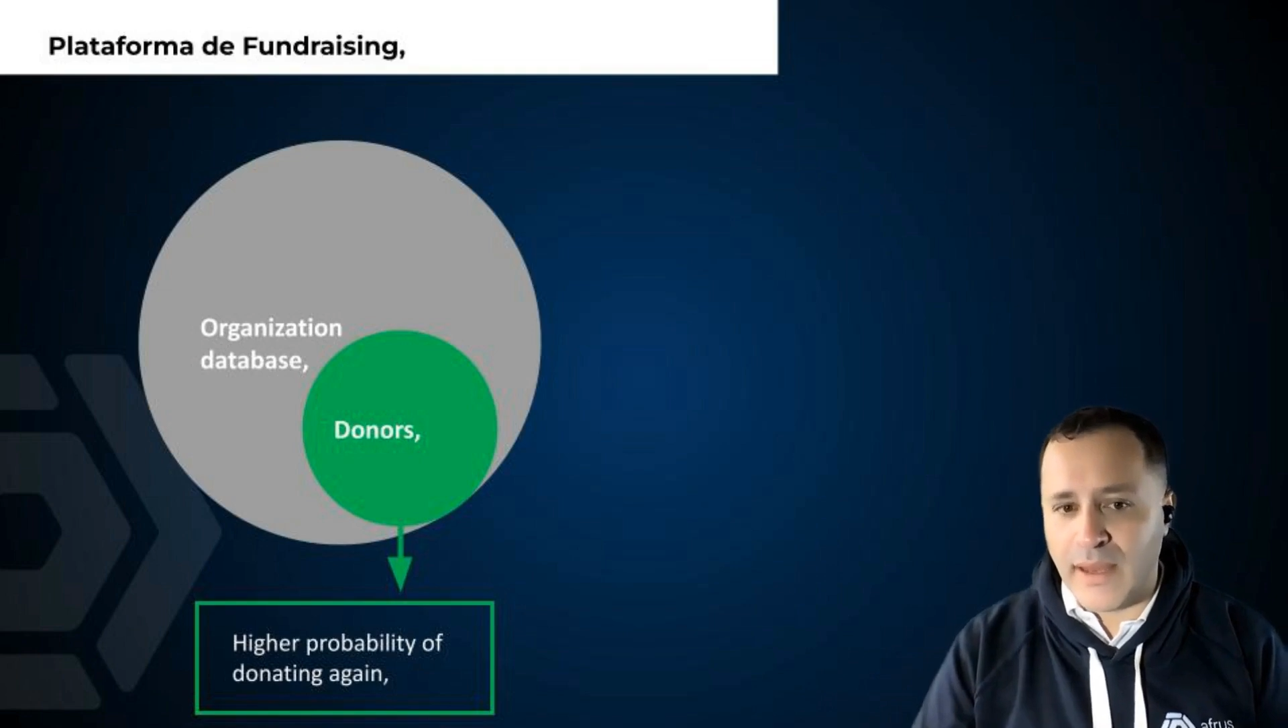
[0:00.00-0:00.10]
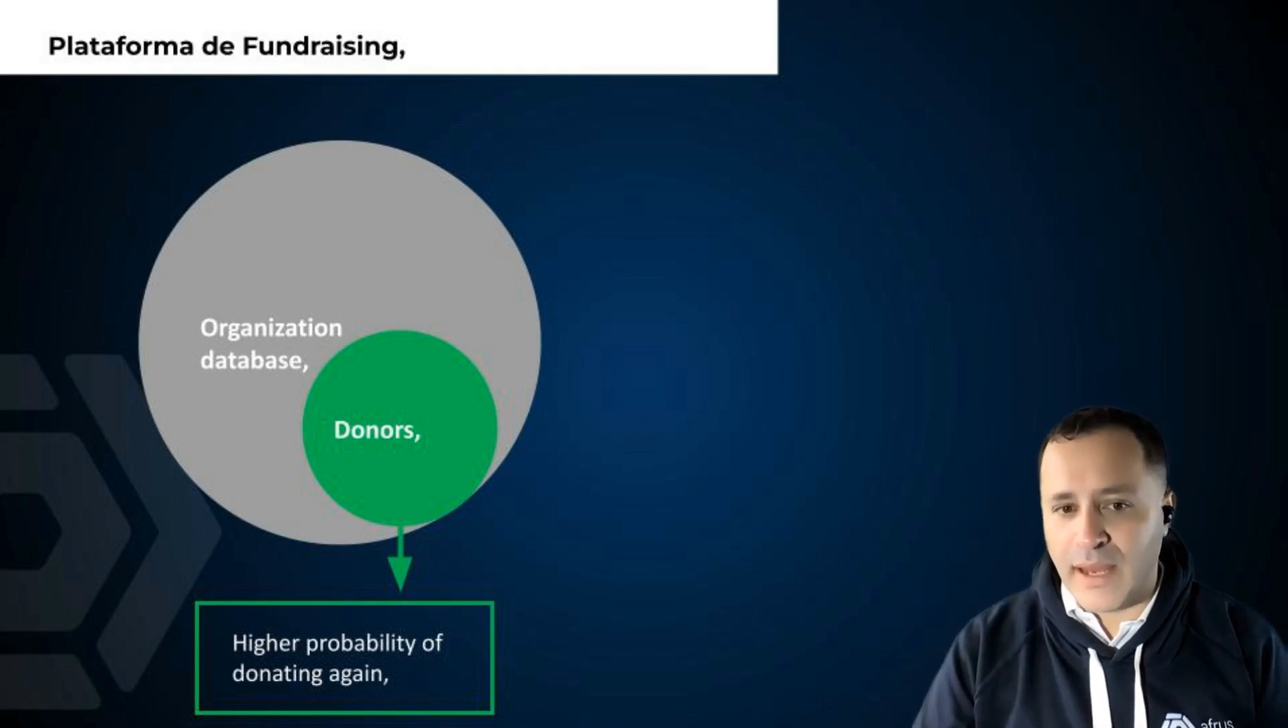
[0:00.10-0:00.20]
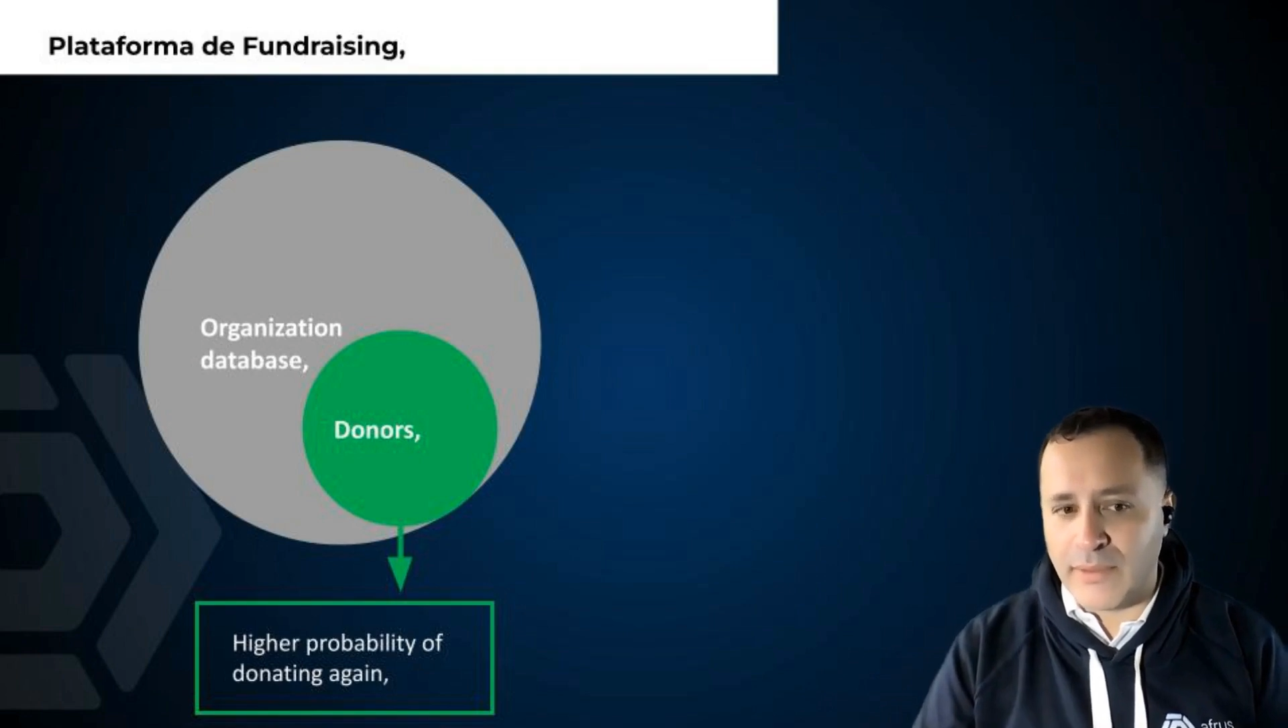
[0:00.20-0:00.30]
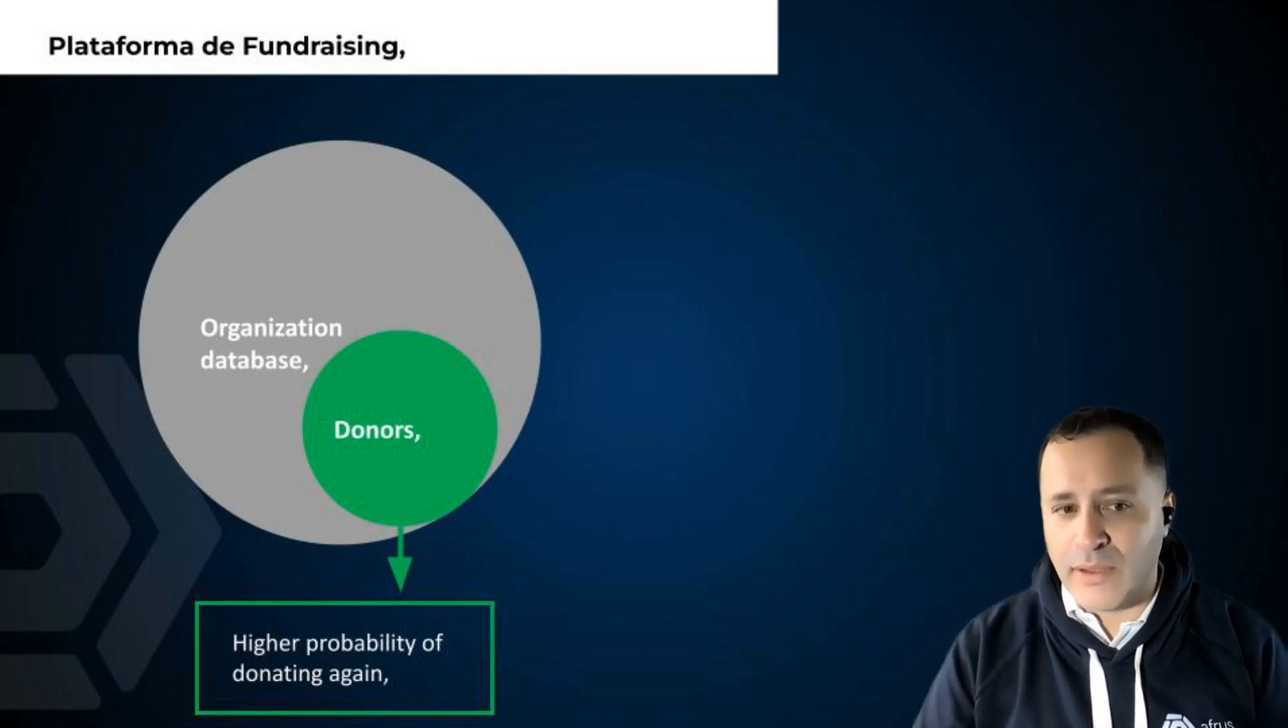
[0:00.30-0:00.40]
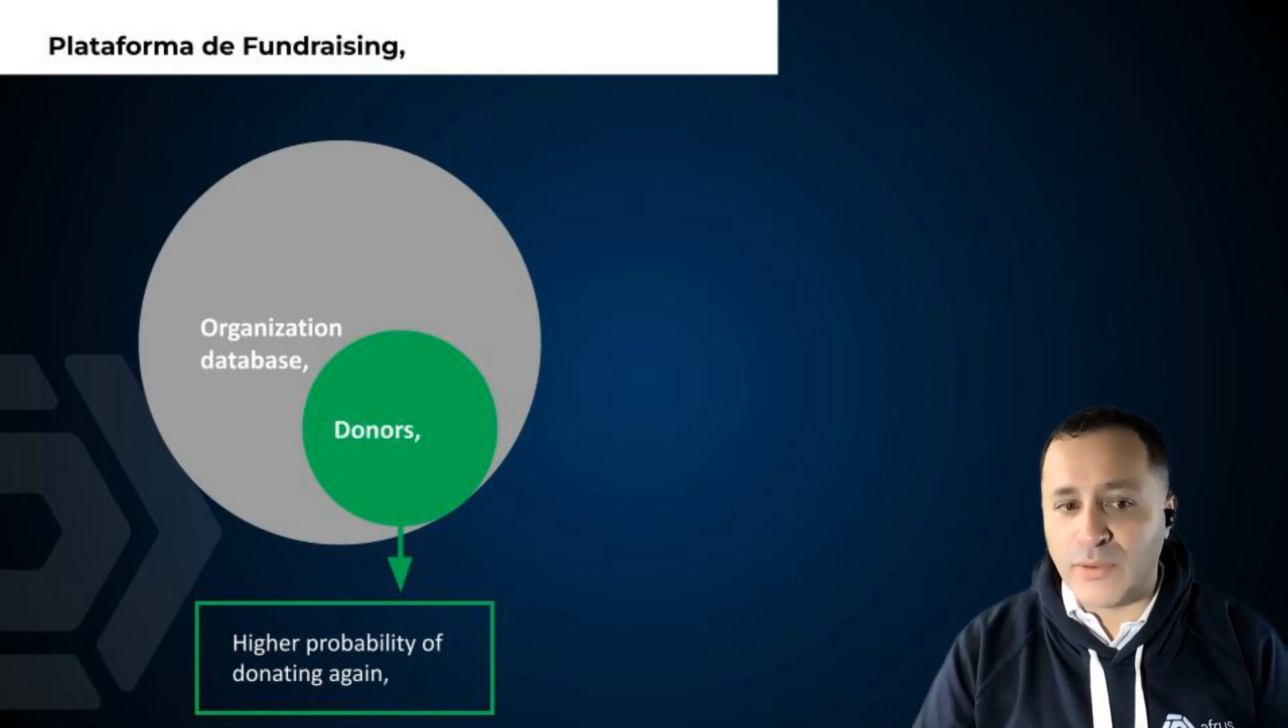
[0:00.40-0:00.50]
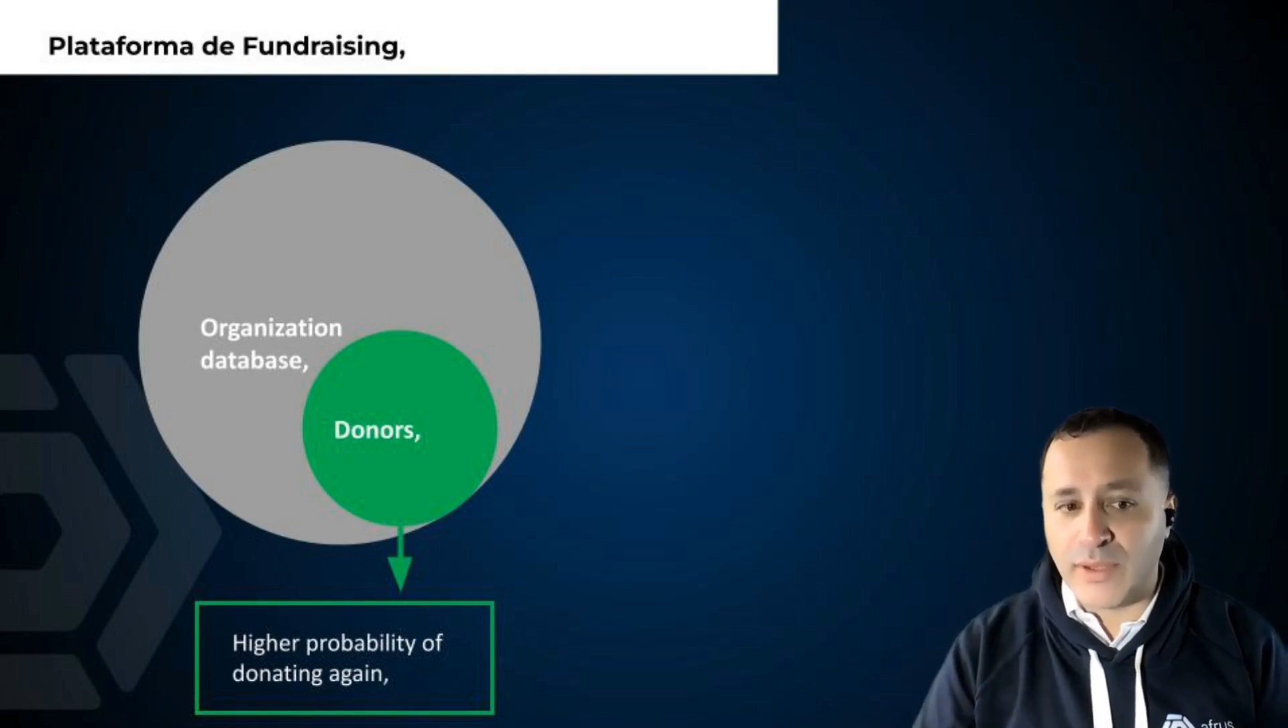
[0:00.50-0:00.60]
have to do